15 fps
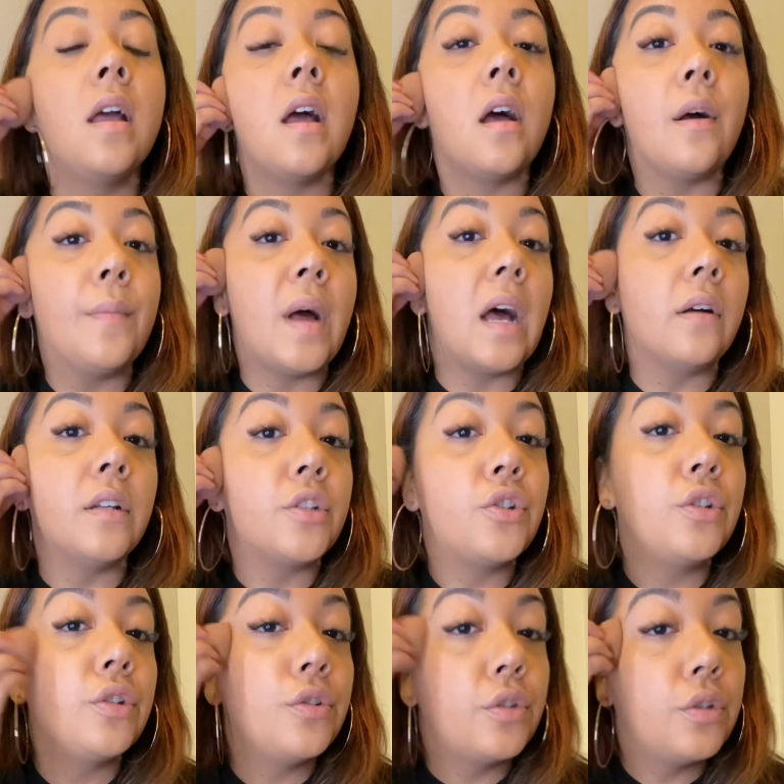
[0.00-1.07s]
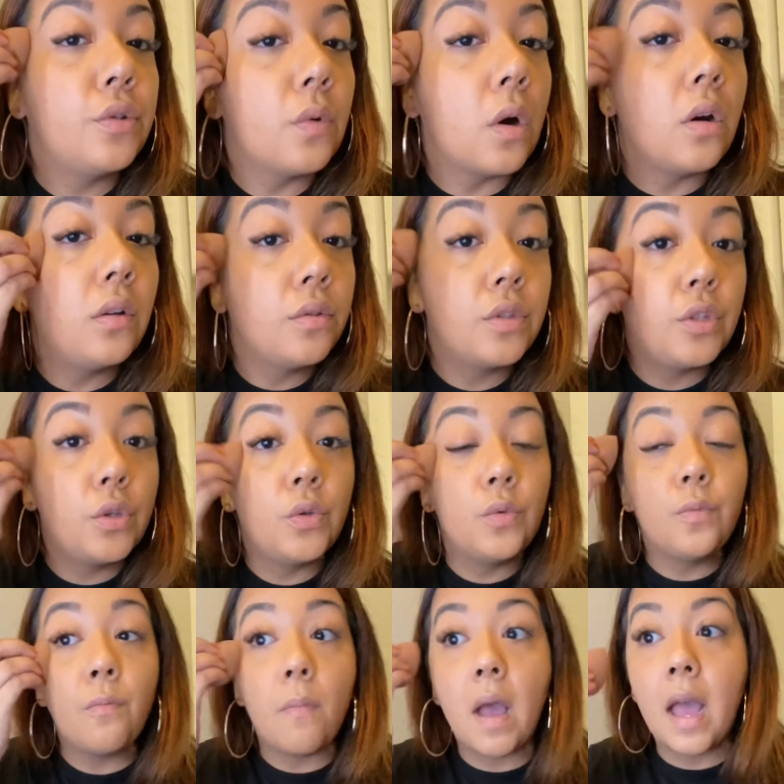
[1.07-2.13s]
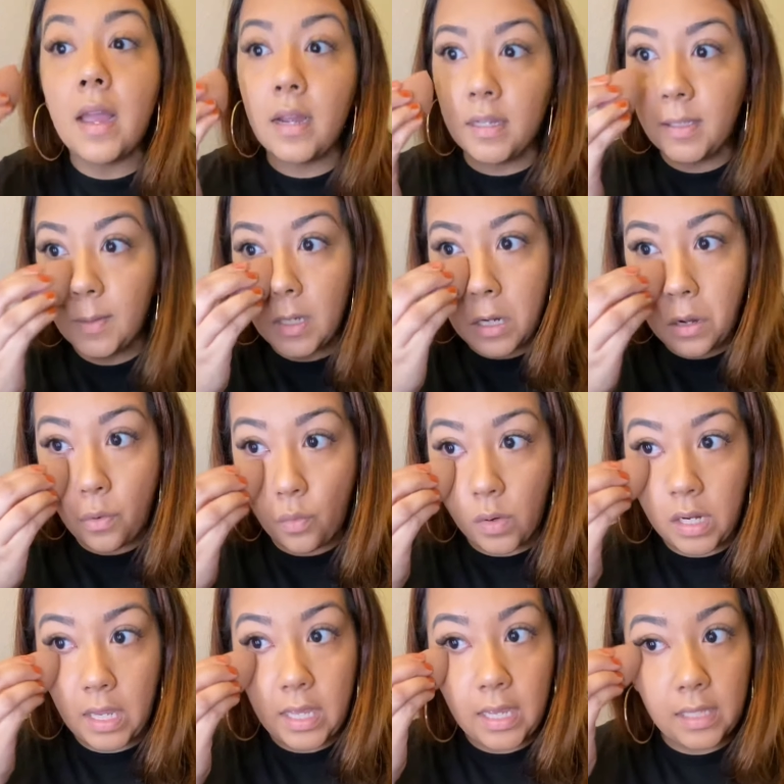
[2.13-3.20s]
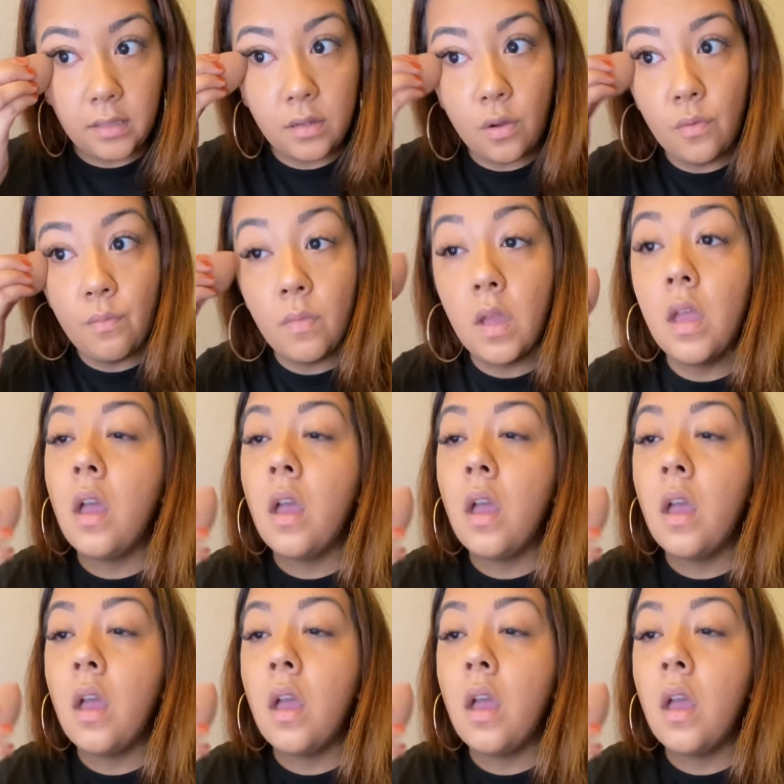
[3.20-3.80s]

Um, I'll introduce you all to my husband when he gets home.